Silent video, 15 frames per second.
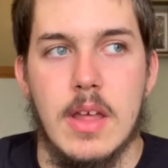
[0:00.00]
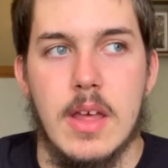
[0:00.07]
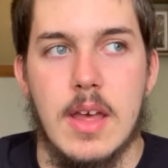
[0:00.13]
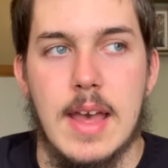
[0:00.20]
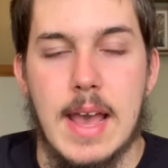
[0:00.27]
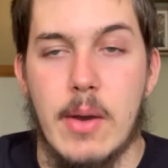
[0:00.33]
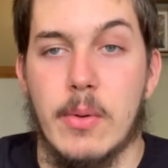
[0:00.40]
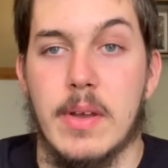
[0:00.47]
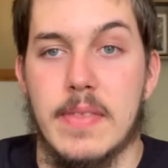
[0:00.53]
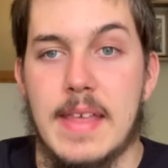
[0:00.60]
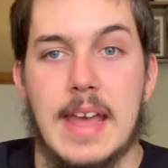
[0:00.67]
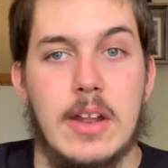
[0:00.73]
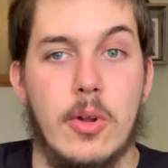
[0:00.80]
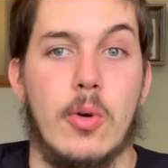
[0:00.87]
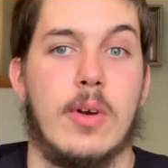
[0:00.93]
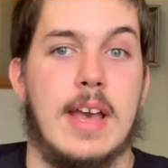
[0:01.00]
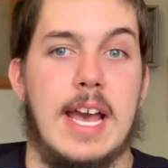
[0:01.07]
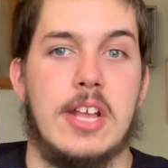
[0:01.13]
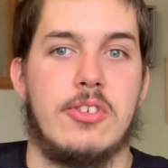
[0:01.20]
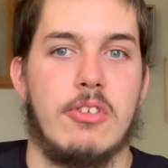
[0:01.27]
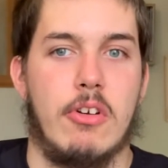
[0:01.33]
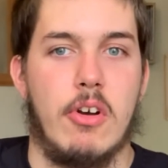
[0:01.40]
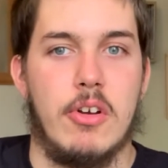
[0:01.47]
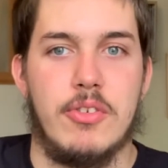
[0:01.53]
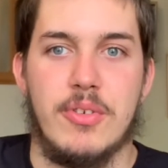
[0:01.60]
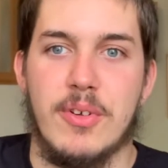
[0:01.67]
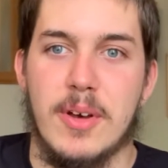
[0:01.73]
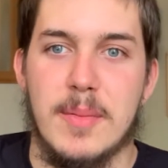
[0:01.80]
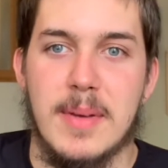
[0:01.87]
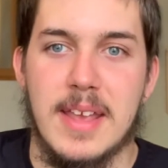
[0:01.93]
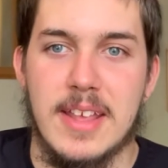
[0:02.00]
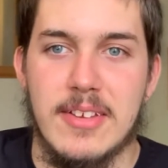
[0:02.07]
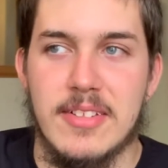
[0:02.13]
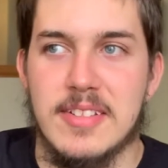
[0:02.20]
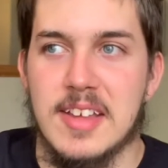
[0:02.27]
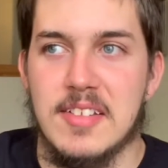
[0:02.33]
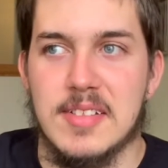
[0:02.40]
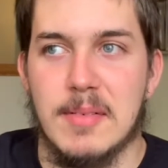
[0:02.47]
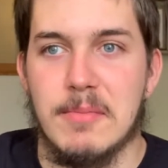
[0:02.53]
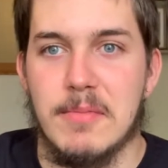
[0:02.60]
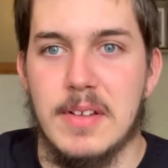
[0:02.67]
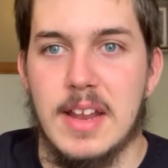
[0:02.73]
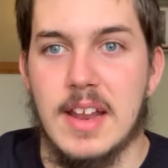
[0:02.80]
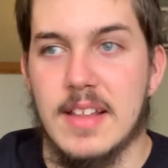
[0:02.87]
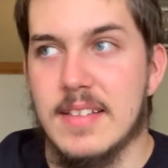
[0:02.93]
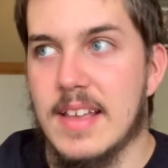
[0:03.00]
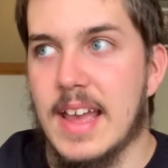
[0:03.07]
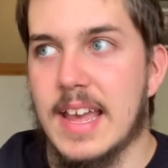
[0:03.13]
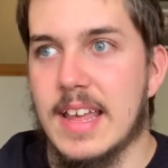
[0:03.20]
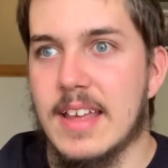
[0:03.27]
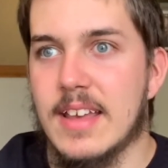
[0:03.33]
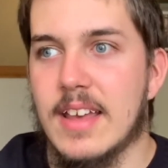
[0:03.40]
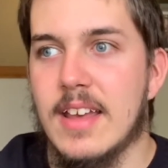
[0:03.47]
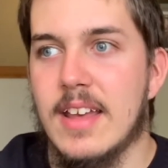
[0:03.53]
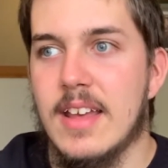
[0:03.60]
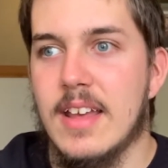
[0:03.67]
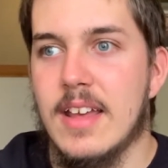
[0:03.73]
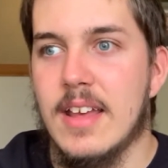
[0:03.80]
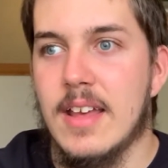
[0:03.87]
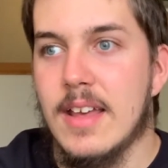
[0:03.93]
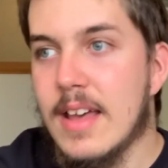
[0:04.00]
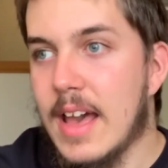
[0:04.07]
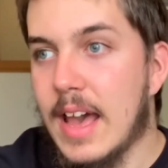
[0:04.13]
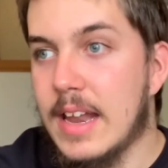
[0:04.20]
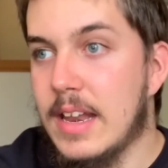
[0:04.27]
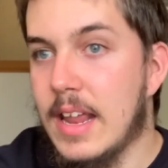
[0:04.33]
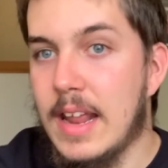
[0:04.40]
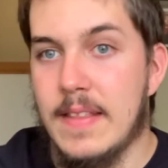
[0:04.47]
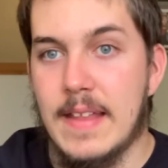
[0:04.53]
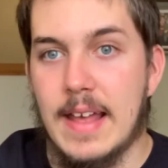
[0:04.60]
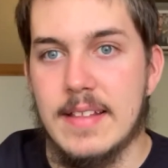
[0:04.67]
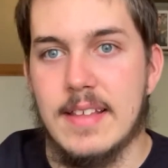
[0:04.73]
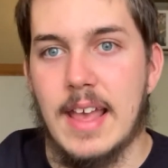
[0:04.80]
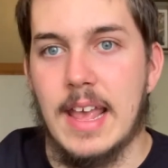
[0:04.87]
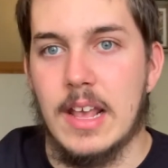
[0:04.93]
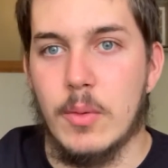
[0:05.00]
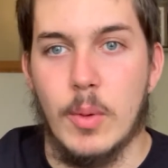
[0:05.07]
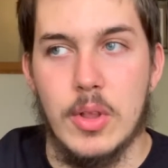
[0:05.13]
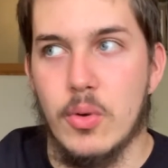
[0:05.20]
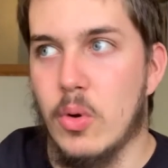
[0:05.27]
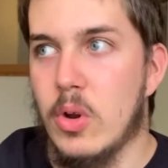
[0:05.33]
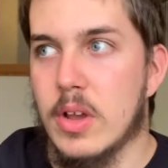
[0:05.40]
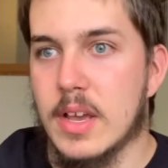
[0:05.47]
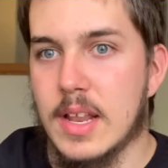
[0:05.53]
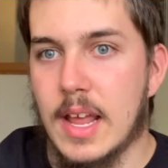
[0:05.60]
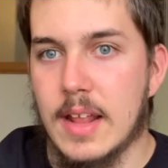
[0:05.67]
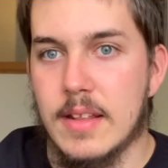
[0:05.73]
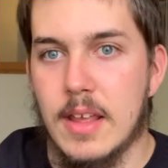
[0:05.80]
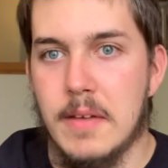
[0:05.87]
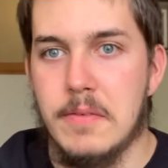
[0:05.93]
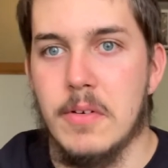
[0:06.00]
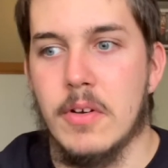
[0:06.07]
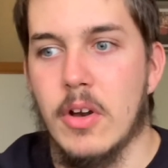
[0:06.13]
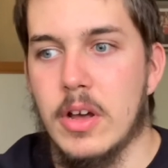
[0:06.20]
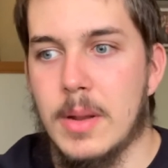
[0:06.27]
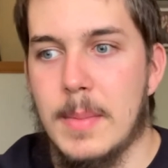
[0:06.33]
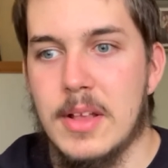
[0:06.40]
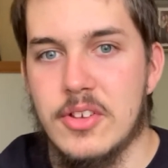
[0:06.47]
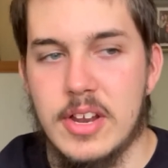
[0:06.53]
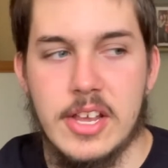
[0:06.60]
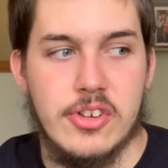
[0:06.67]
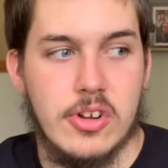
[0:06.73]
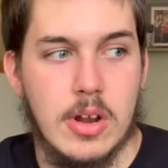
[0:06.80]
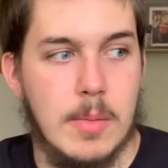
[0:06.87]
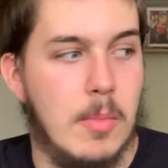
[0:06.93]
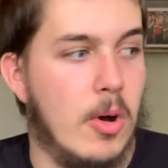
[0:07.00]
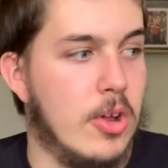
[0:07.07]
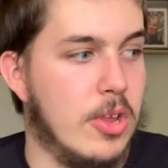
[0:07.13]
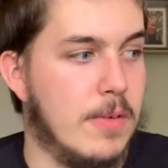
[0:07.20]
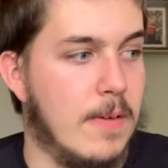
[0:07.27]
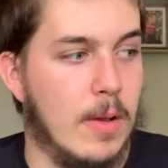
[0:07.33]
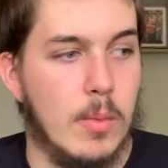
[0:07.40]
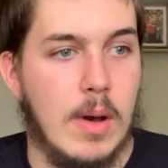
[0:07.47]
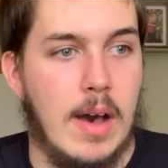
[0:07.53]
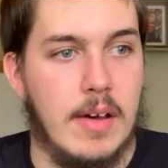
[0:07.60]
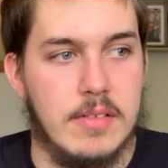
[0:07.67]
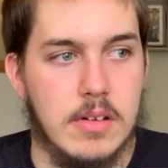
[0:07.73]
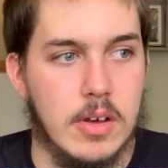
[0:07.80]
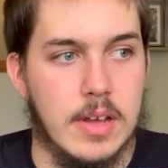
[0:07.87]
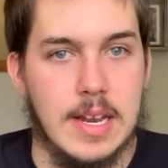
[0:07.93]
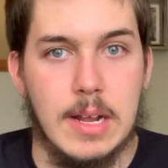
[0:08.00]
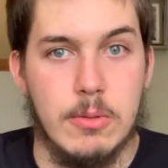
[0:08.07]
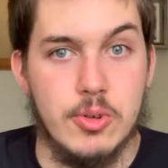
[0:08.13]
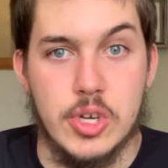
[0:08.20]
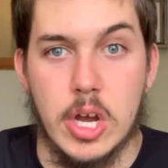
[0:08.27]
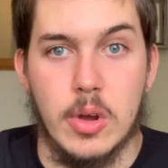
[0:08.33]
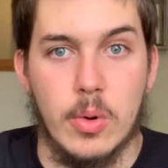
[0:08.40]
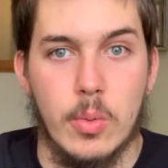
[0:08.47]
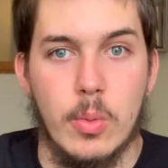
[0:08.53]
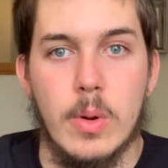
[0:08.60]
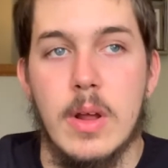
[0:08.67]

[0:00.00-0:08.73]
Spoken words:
how can that not catch your eye? Do you know what I mean? You see something in a tank, and in that tank, when you're looking at it, if you've got an imagination like mine, you think, wow, it's like a little jungle,